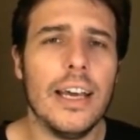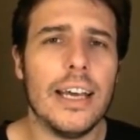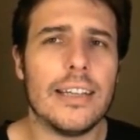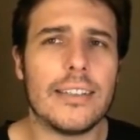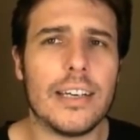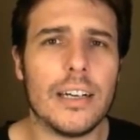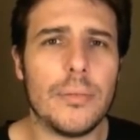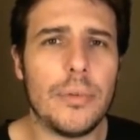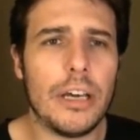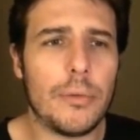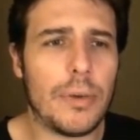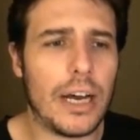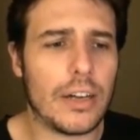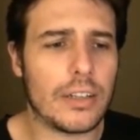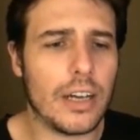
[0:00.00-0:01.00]
is going to be
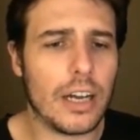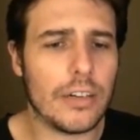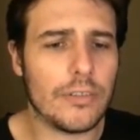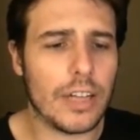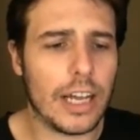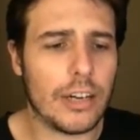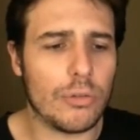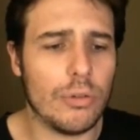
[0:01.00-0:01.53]
about kind of like